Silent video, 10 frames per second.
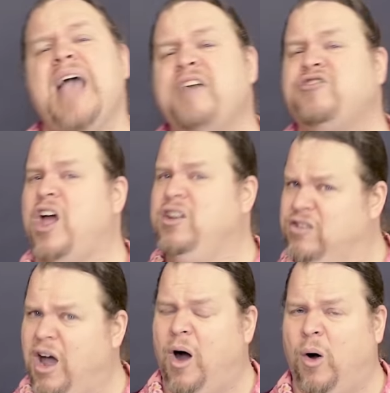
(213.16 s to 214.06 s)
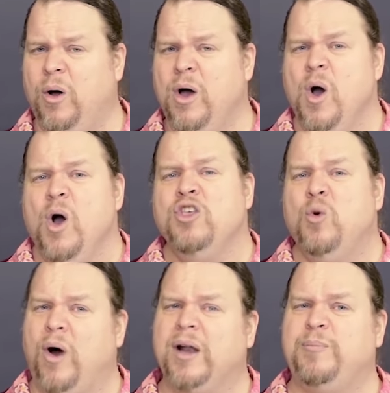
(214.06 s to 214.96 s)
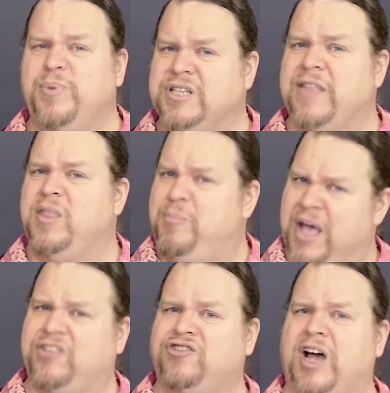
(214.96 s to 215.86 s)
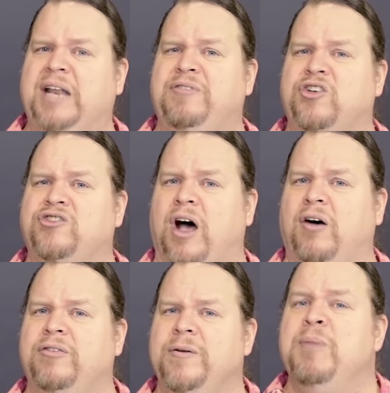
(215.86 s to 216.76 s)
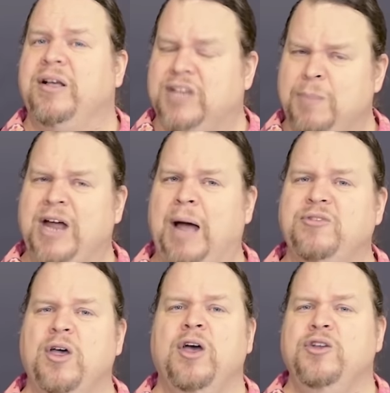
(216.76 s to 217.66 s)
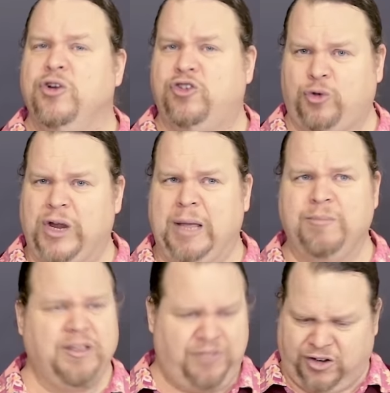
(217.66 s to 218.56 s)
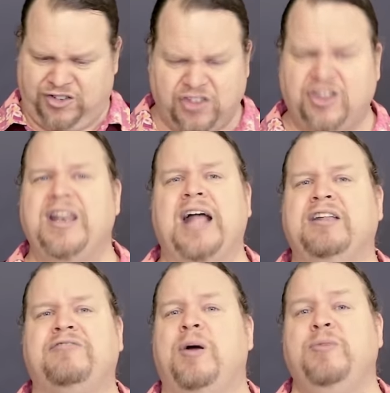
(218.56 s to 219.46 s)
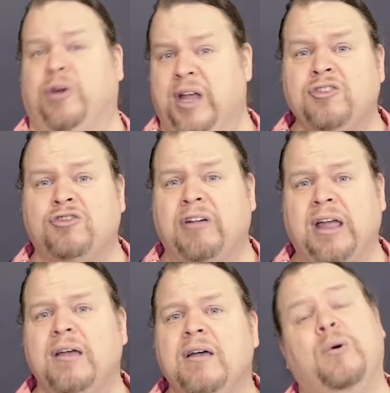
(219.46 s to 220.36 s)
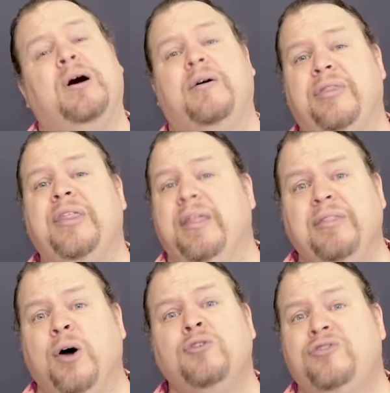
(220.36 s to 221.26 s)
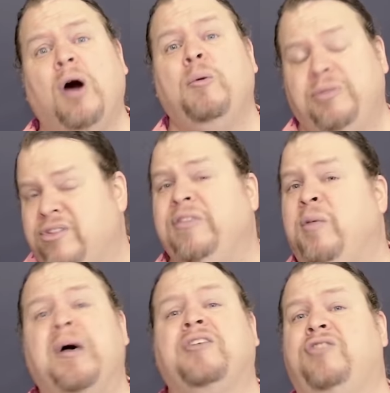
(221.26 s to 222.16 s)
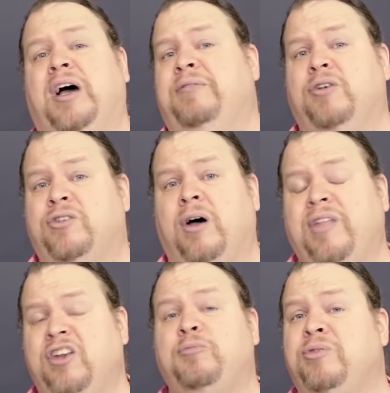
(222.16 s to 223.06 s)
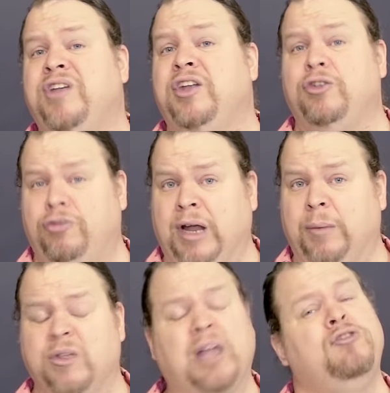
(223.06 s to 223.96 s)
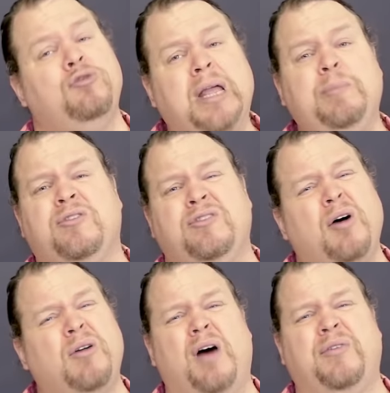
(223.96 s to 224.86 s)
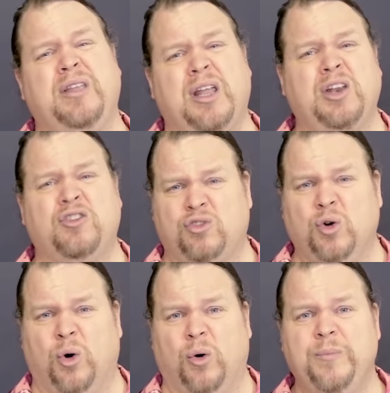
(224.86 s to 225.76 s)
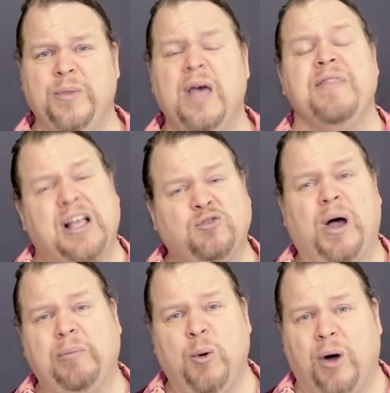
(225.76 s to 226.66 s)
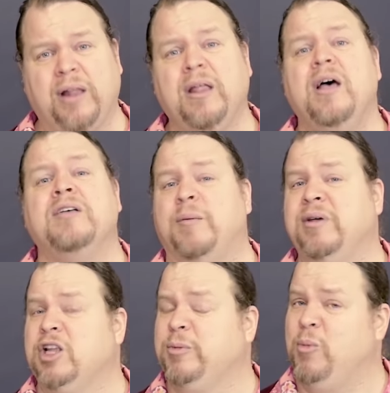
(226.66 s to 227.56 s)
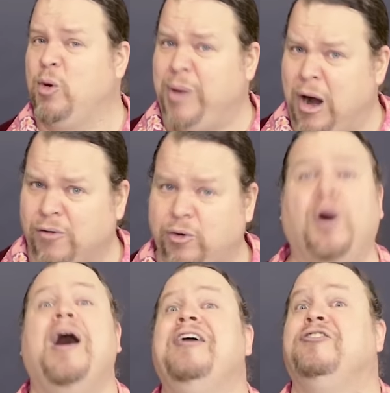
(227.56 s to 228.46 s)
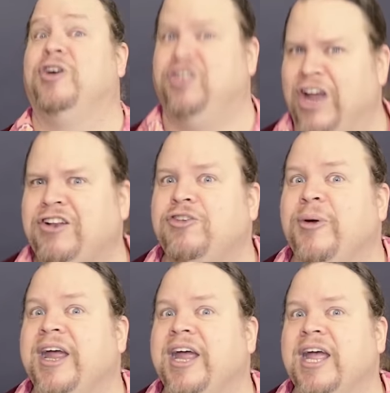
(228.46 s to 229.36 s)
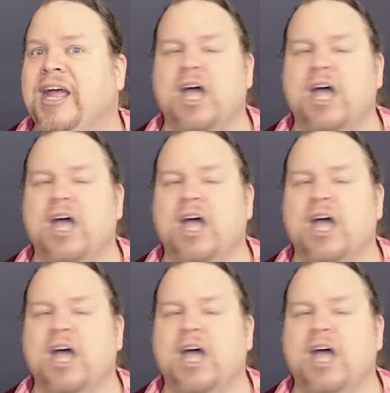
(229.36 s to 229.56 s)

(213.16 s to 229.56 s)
yes and no. You want to present the best side of yourself, but sometimes your dreams, if they're disconnected from your history, well, th- those don't present the best side of yourself. They just present your dreams. And dreams don't often get into school. That's why we want something a little bit more powerful, trajectory.